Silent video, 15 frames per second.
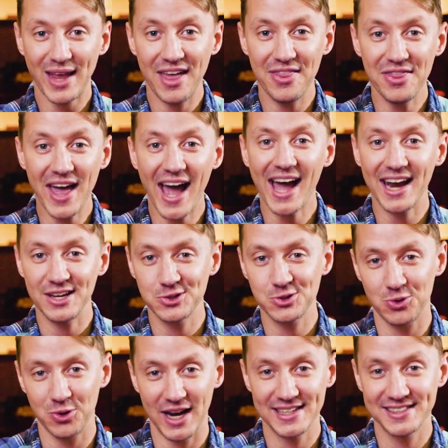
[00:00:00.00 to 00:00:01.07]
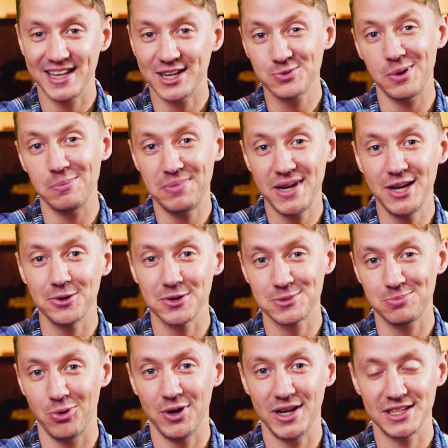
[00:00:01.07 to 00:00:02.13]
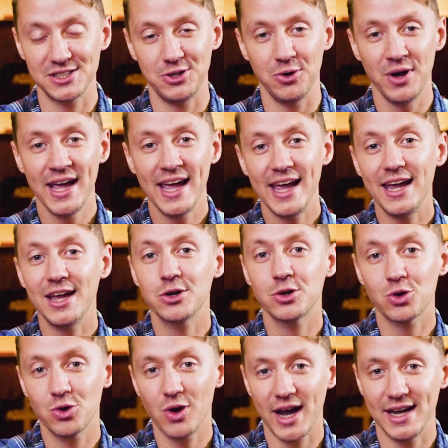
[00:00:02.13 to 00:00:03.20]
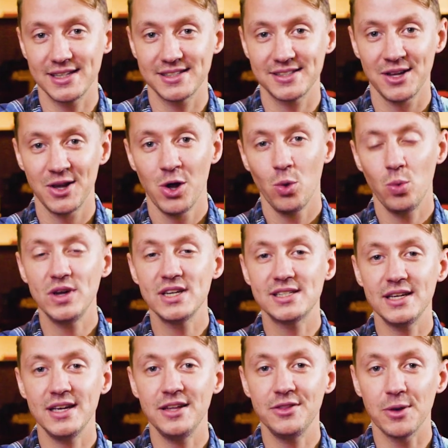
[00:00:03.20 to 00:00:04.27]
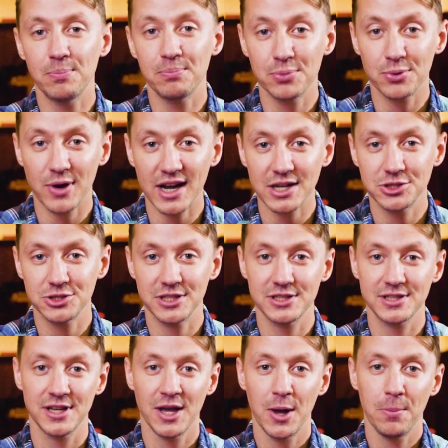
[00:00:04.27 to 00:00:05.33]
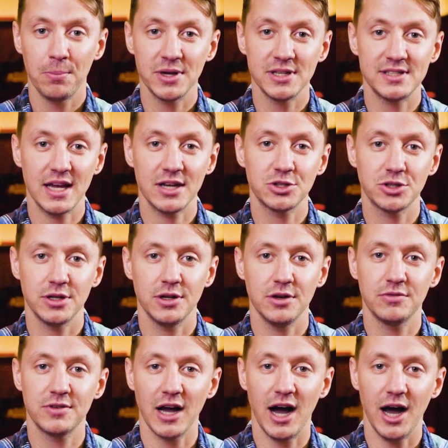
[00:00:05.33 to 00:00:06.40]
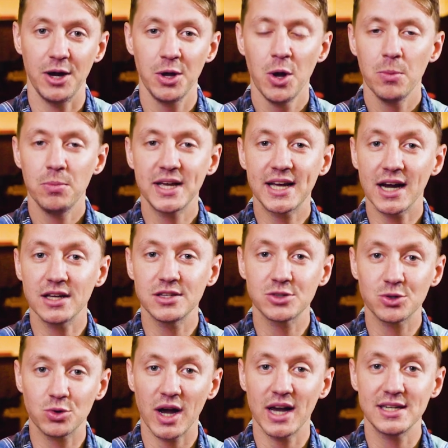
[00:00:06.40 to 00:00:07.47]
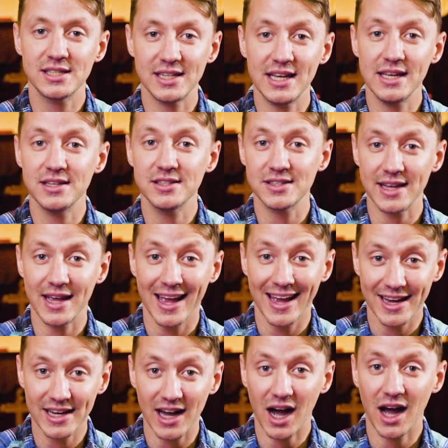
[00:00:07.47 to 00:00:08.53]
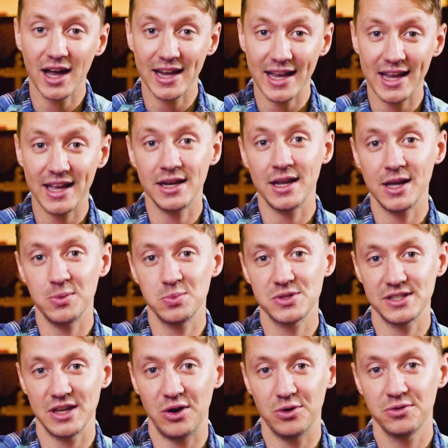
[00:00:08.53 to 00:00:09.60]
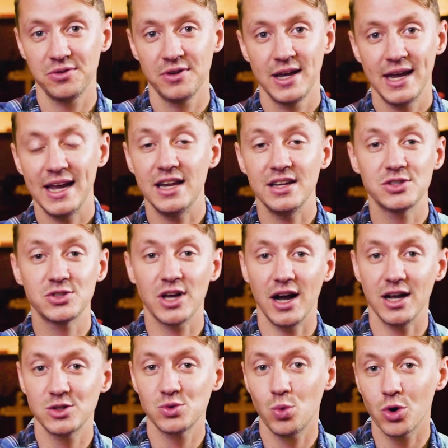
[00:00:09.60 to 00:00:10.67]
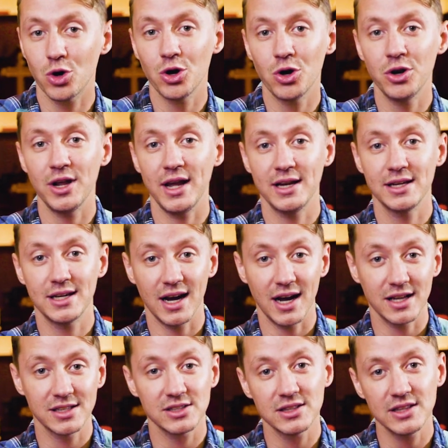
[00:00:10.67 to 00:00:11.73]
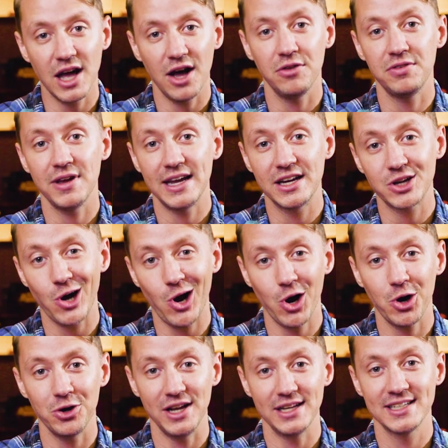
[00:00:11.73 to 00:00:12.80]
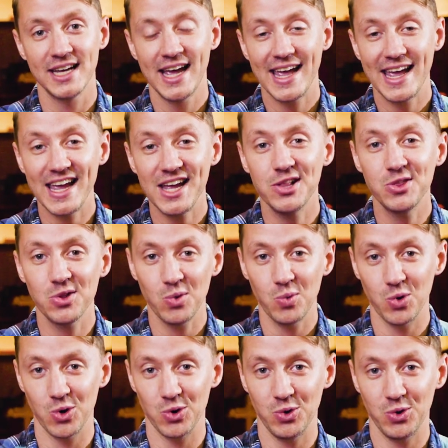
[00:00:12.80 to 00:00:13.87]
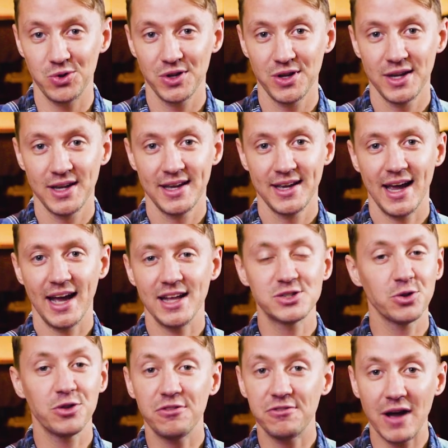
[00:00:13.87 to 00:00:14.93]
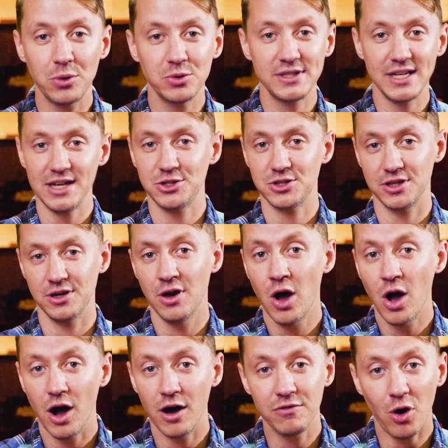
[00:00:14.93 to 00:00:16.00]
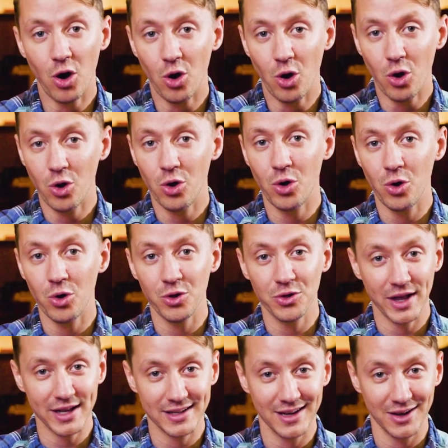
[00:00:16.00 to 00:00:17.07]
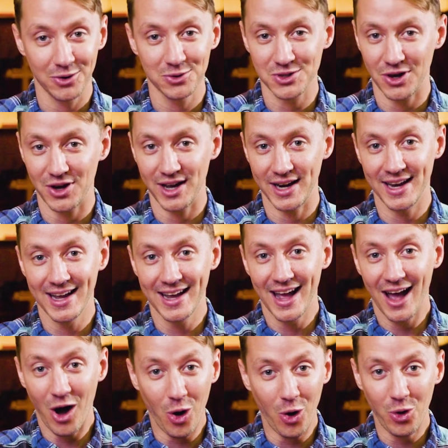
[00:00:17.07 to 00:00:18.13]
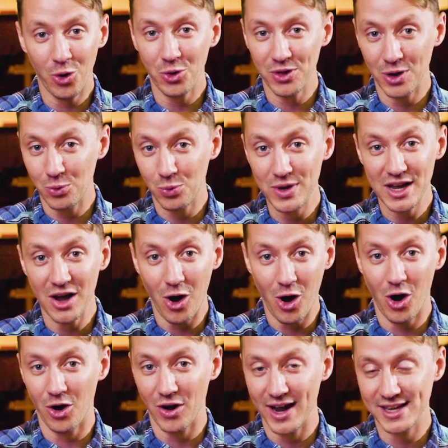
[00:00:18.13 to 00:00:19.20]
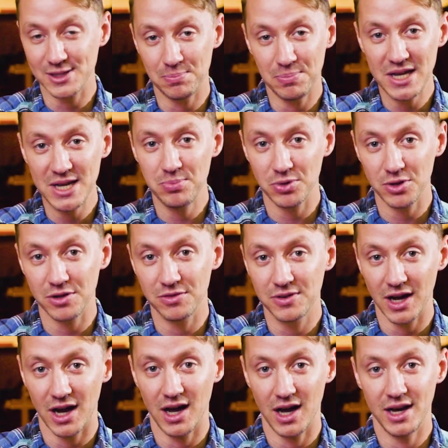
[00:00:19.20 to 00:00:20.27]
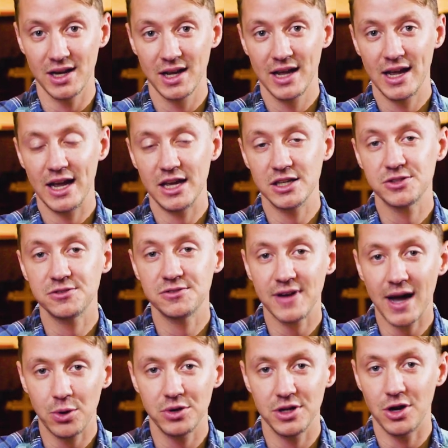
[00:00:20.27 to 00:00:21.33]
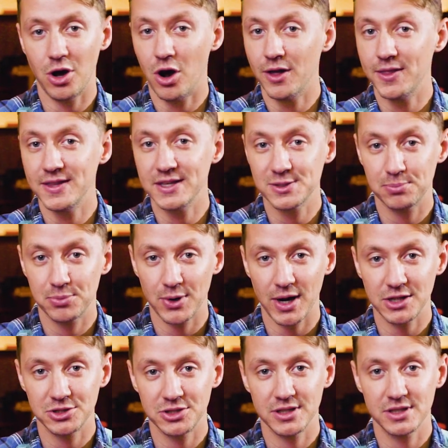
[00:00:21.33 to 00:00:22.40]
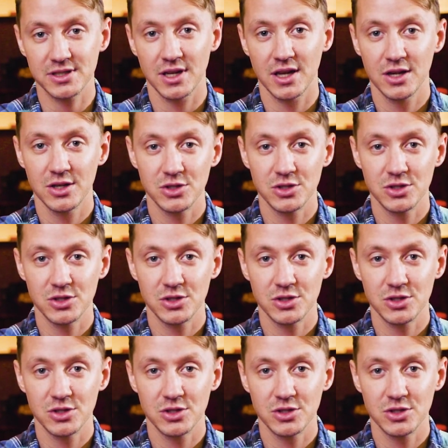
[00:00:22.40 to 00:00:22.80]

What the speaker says: And that is Christ. That's what Peter is pointing us to. In Christ, we see the precious possession of God because Christ is God in himself. It is God's word and God's love incarnate in the world. And so the foundation of all that goes on, all that we are as a people of God, is founded on this precious